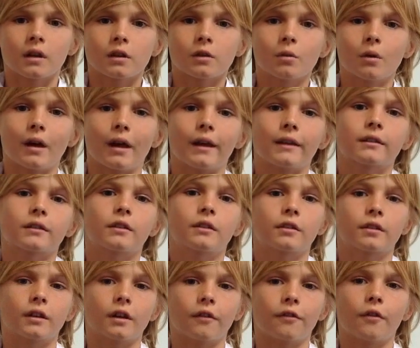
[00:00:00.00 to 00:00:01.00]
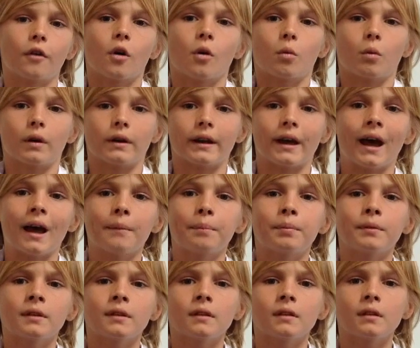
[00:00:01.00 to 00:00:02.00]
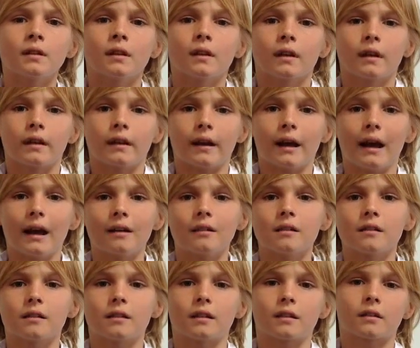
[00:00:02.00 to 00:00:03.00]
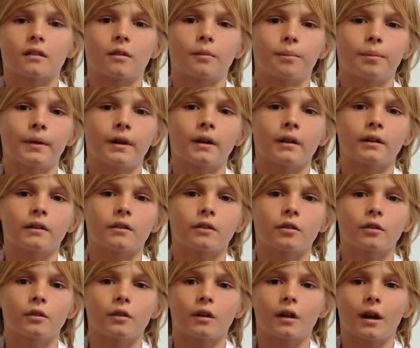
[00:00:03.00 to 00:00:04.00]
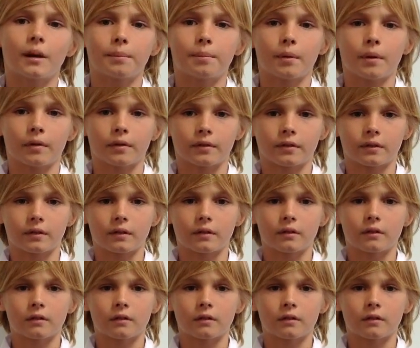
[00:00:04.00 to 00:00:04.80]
You will ask yourself, what happened and how does this compare you to your hypothesis?